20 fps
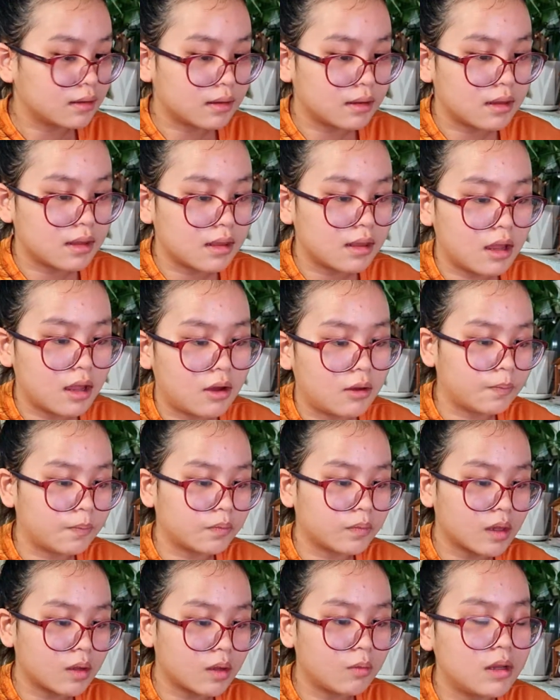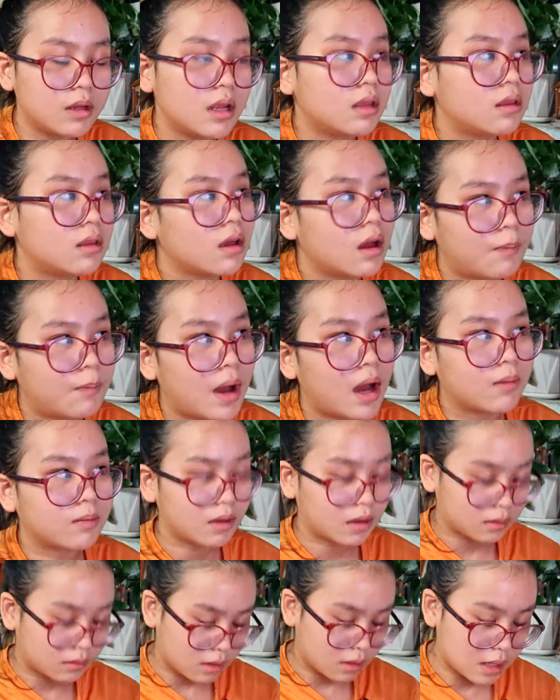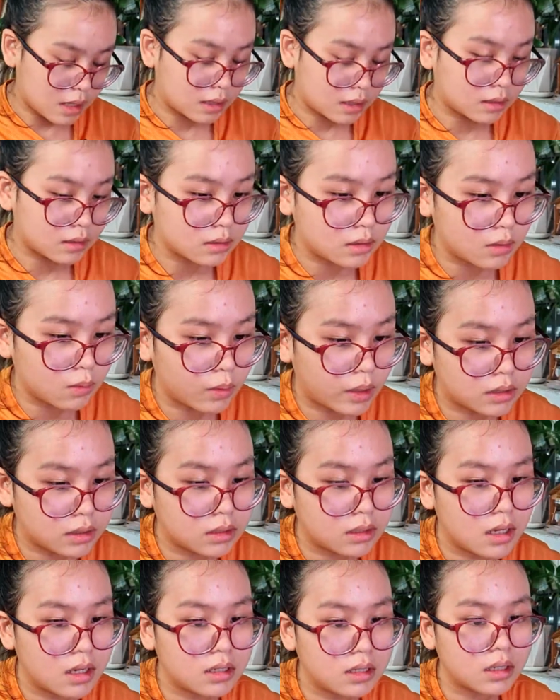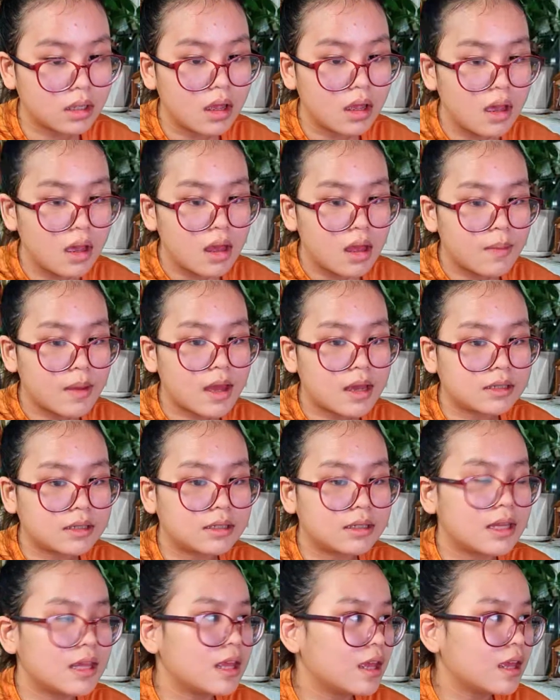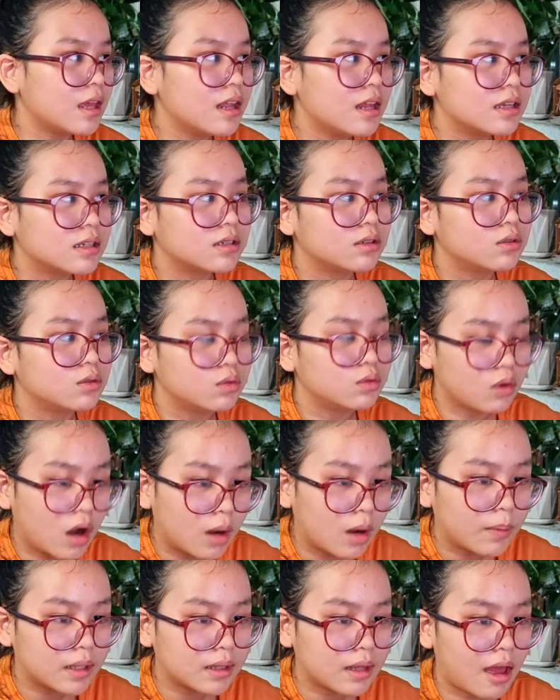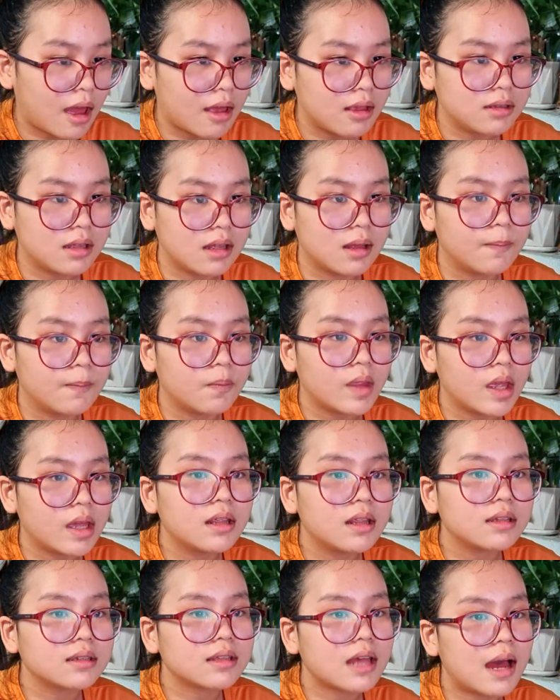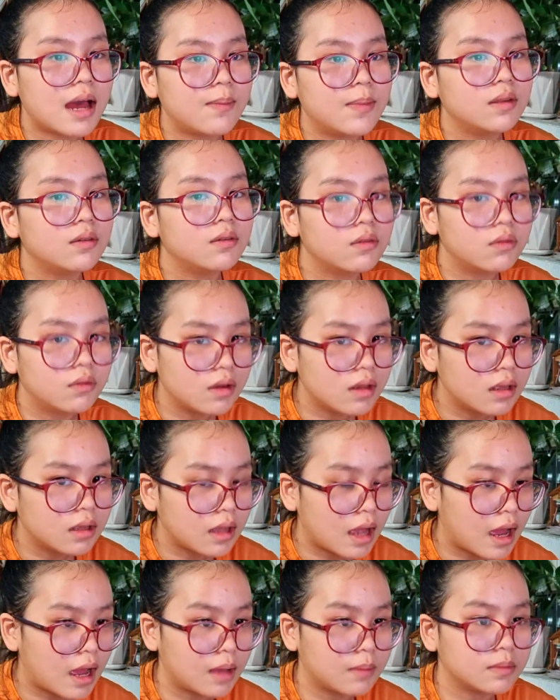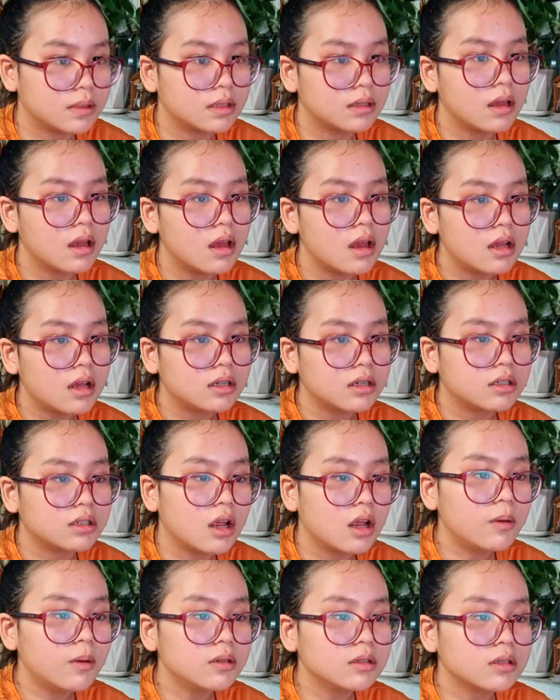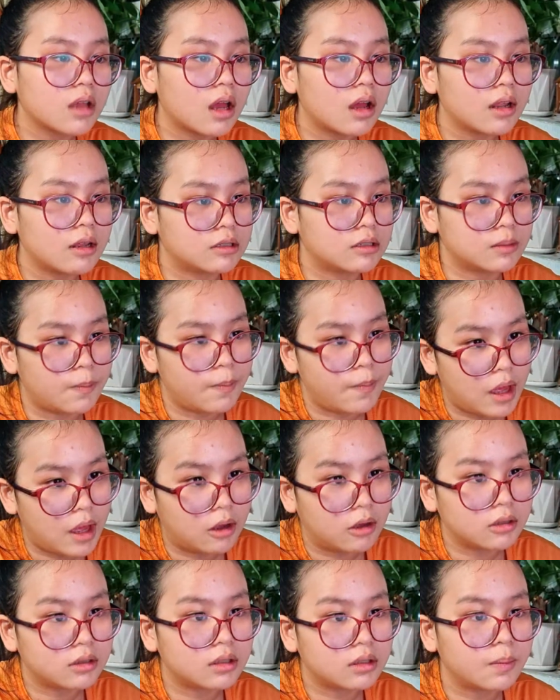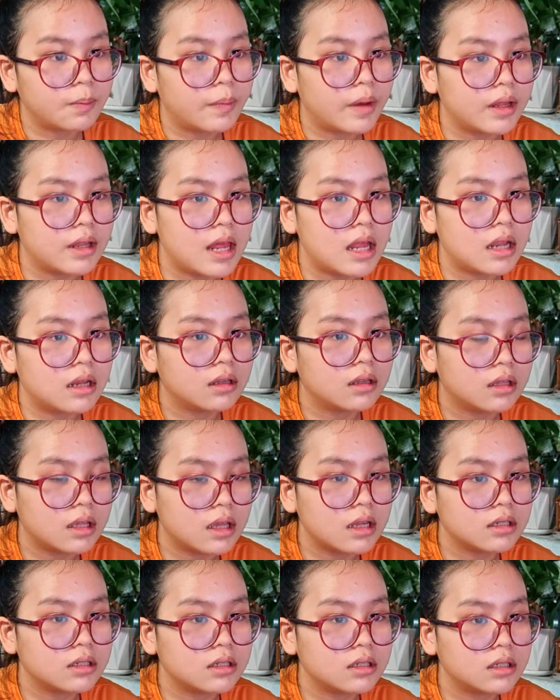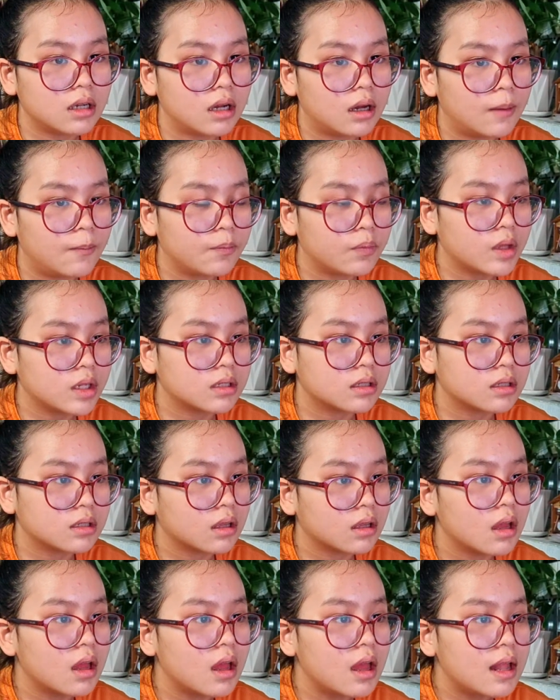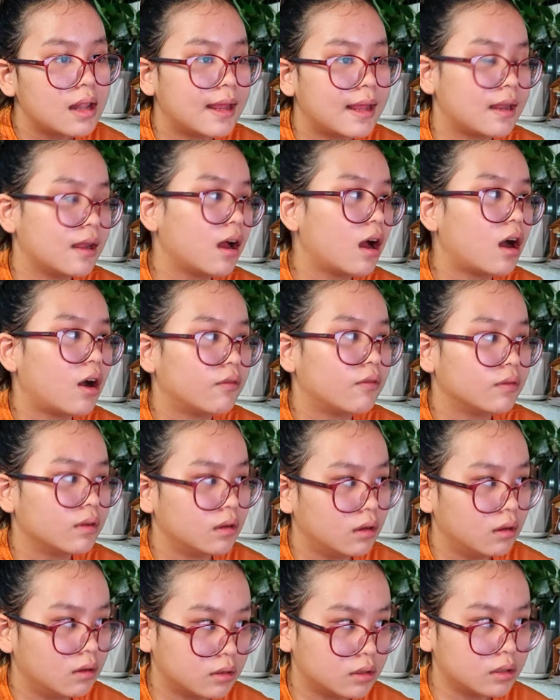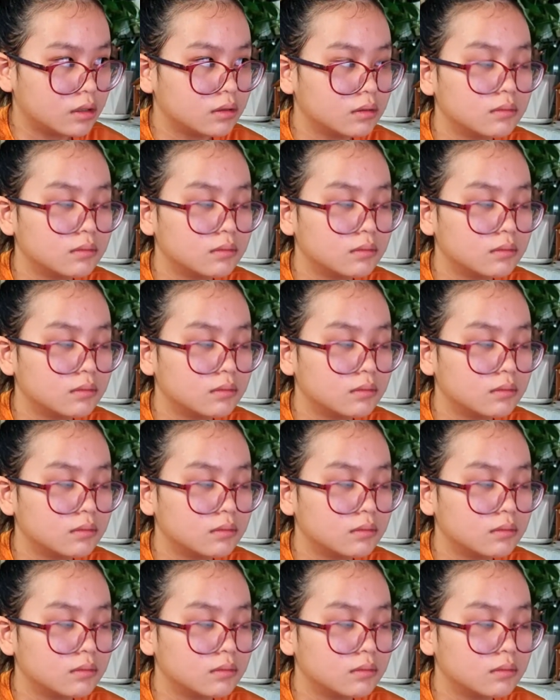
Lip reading: no, we need to have popcorn to eat to watch this because it is traumatizing. It has happened 3 times. She almost got expelled, but then the teacher just let her off the hook.